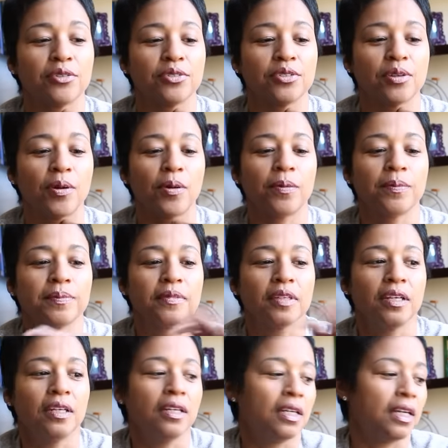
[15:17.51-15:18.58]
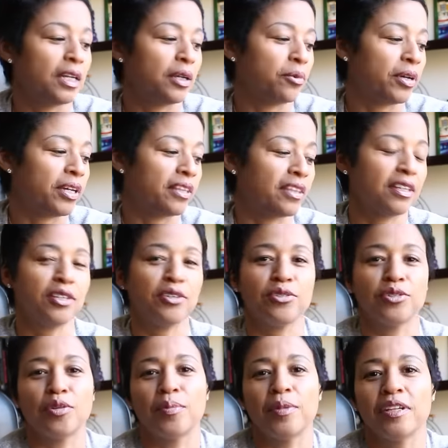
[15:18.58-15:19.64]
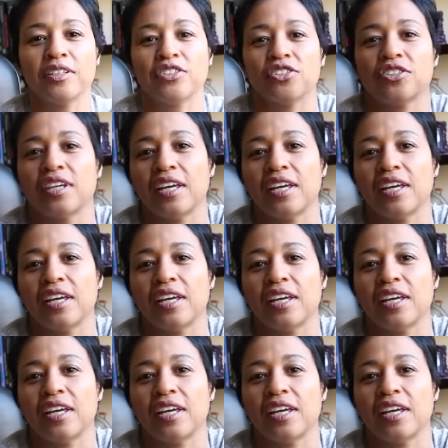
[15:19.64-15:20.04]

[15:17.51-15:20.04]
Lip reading: So anyway, thank you so much.